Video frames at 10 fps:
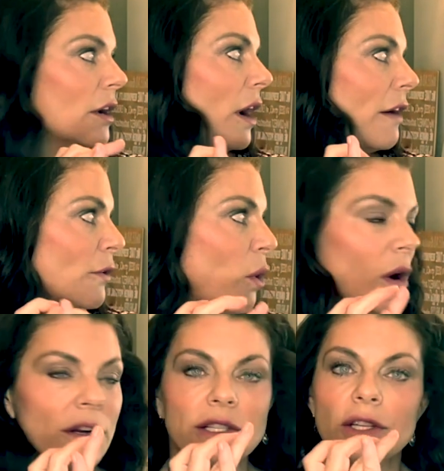of
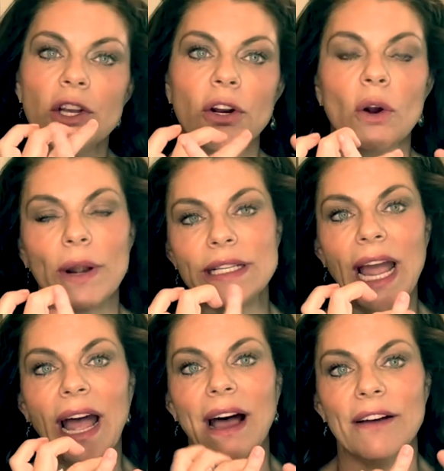course, you're going to
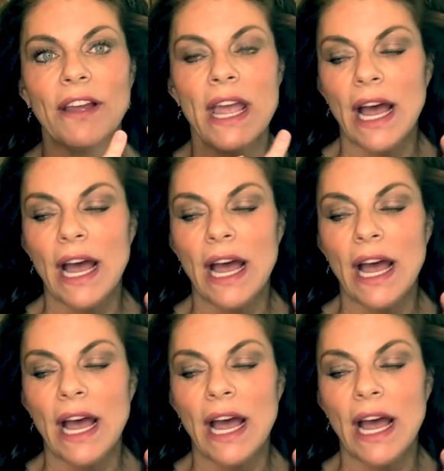have